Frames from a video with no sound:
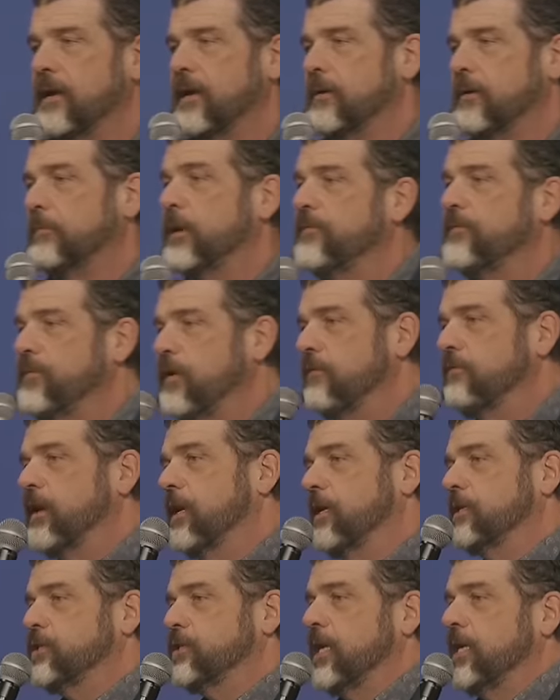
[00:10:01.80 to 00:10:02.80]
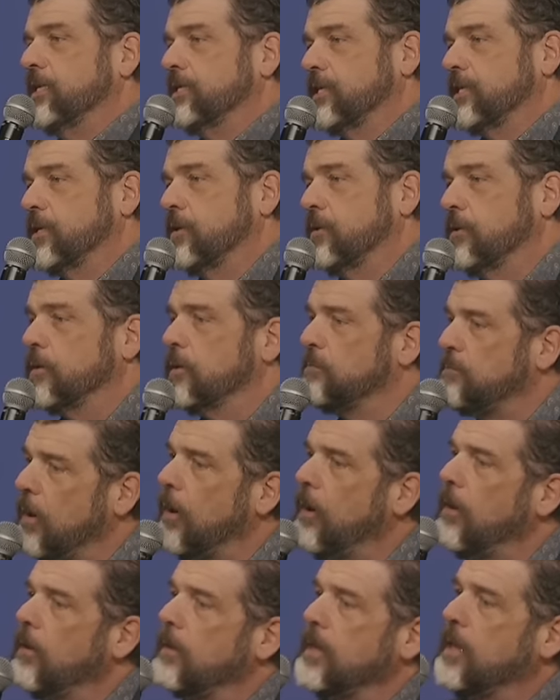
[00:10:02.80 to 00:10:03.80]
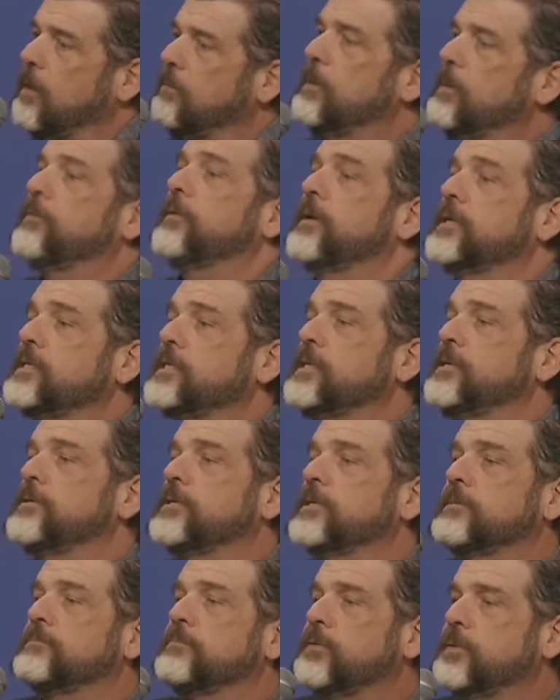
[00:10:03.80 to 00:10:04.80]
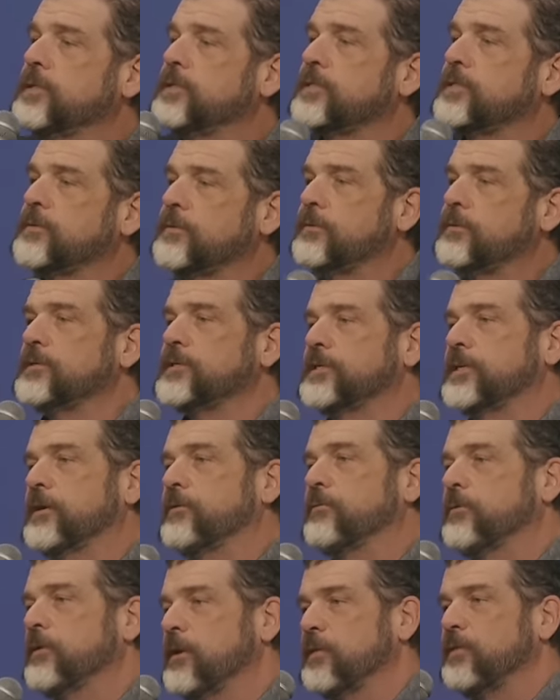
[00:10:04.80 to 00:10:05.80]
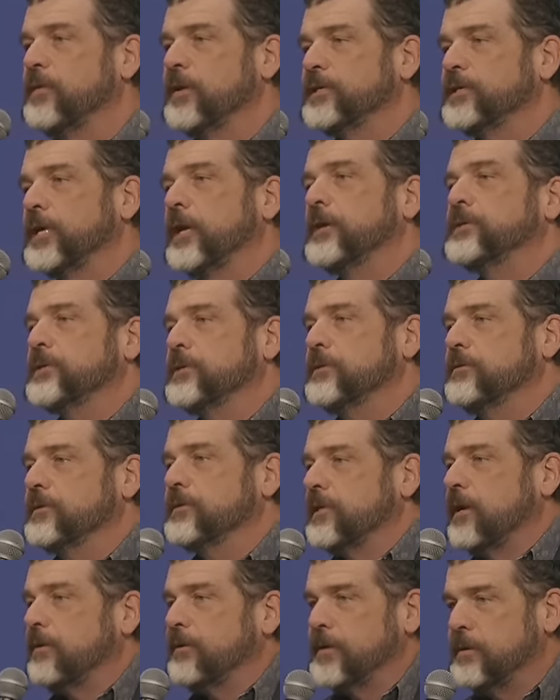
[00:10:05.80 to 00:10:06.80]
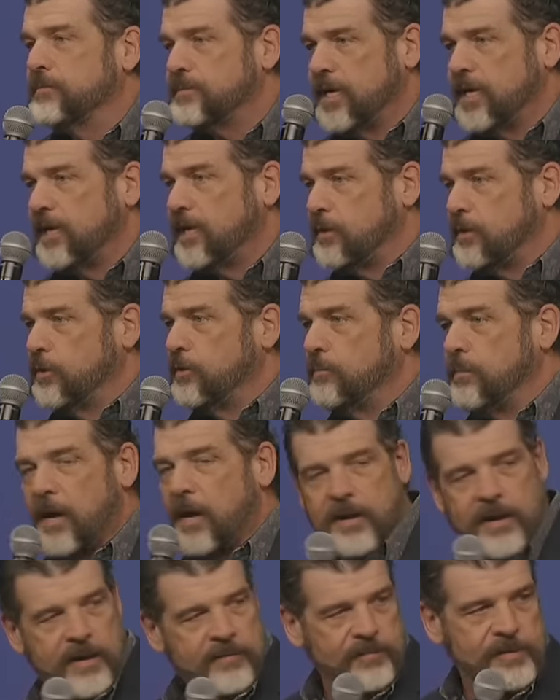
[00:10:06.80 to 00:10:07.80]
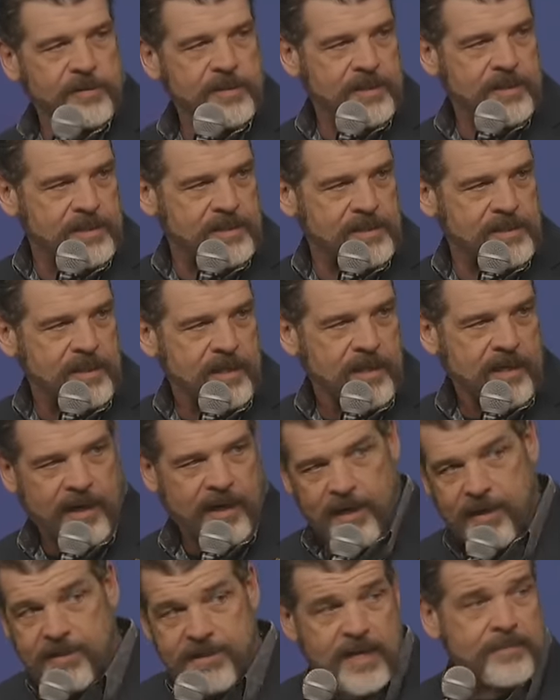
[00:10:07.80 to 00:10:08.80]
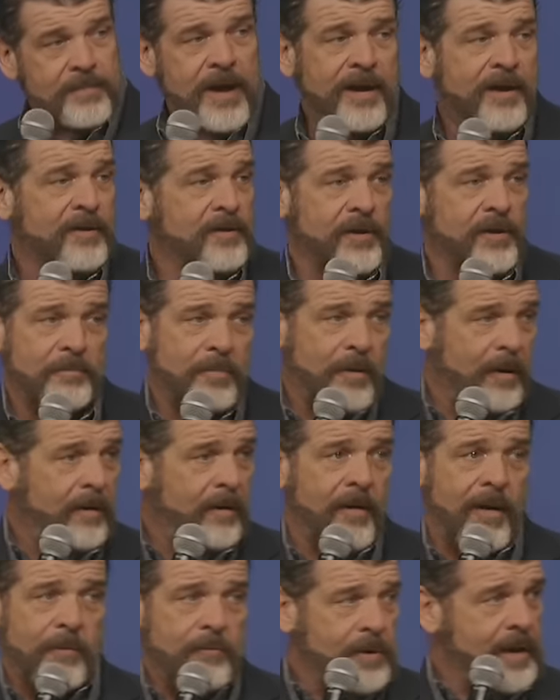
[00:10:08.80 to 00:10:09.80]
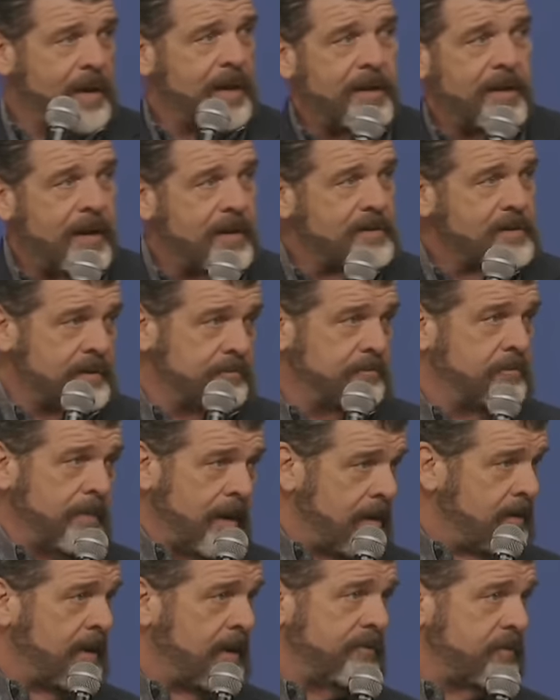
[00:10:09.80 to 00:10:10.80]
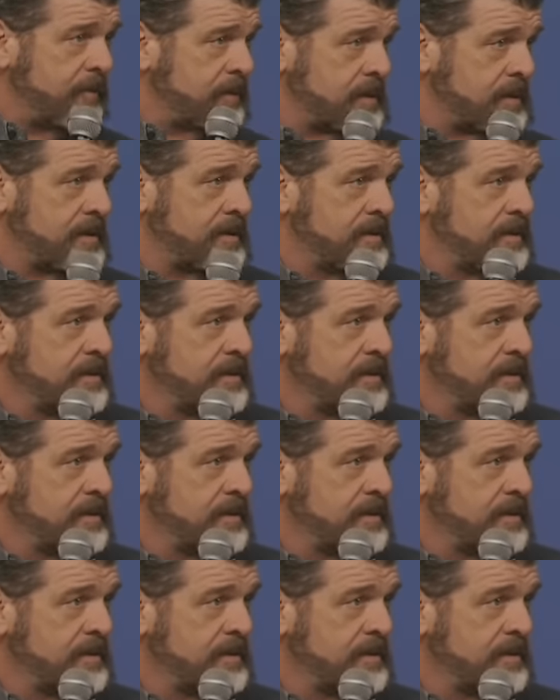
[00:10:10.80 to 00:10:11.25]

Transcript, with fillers: But if you ever get a chance to go to Nepal and help me rescue some boys and girls there, one of the things I'll do is I'll end up taking you to Mount Everest because anytime I go to Nepal, I want to head out to Mount Everest.